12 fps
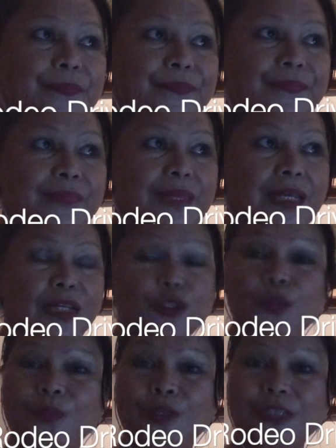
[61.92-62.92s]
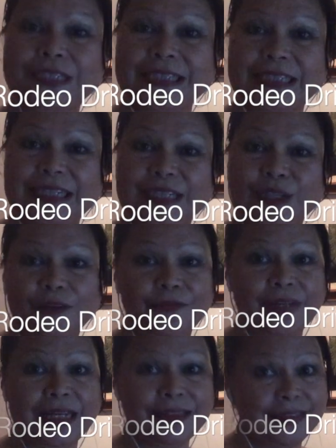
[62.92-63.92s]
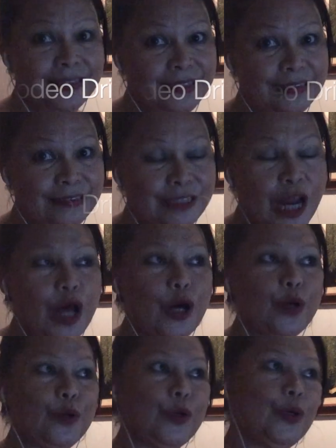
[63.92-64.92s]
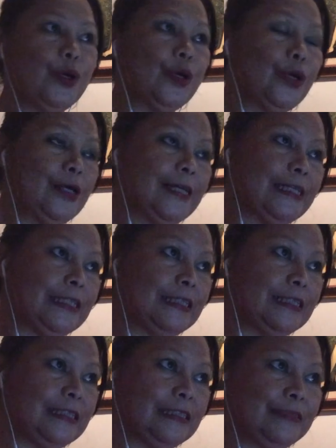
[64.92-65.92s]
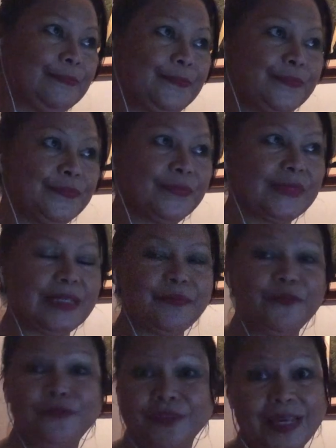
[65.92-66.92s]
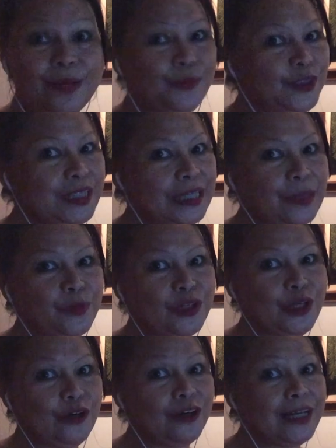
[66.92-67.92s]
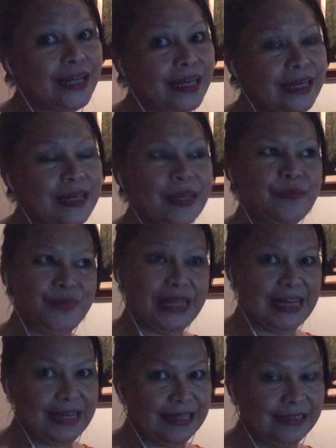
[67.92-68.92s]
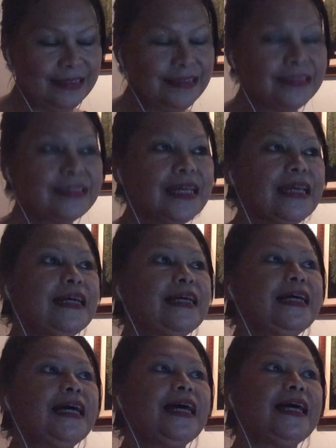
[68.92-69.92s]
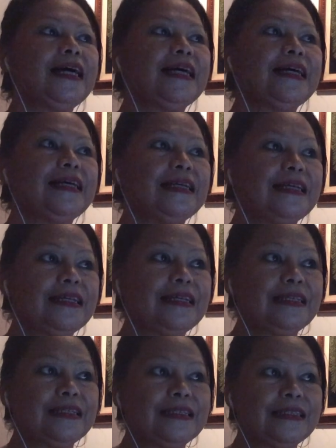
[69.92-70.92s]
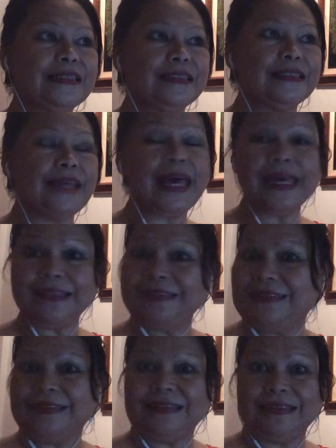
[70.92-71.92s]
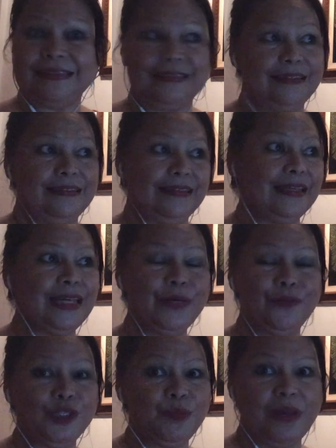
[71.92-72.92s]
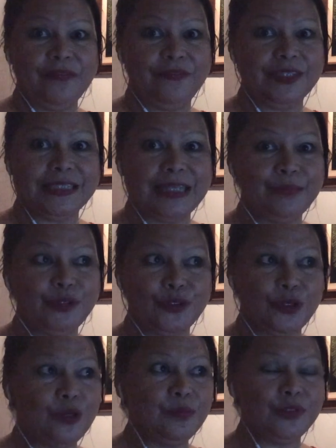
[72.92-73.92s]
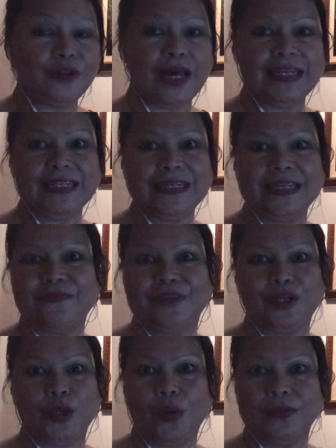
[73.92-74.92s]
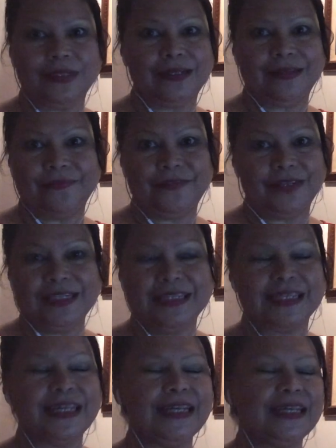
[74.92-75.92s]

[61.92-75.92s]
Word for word: um, uh, New Bond Street of London or um, Via Monte Napoleone, Milan. Uh, and it was my first time to Rome, so I didn't even know the difference.